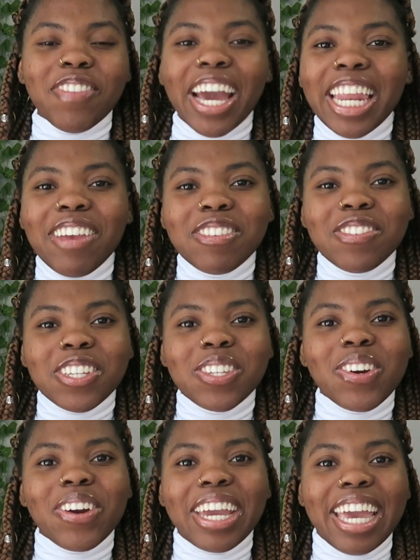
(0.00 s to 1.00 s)
My name is
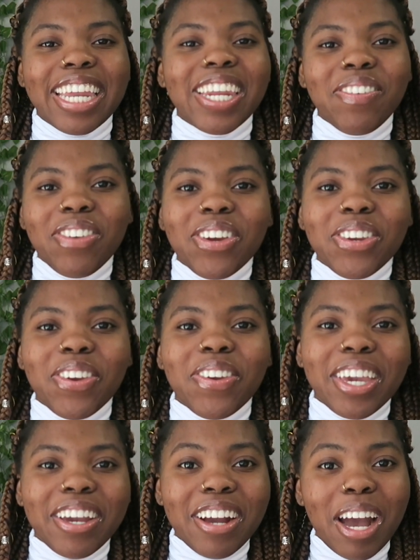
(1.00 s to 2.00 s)
Victoria, and if you're new here,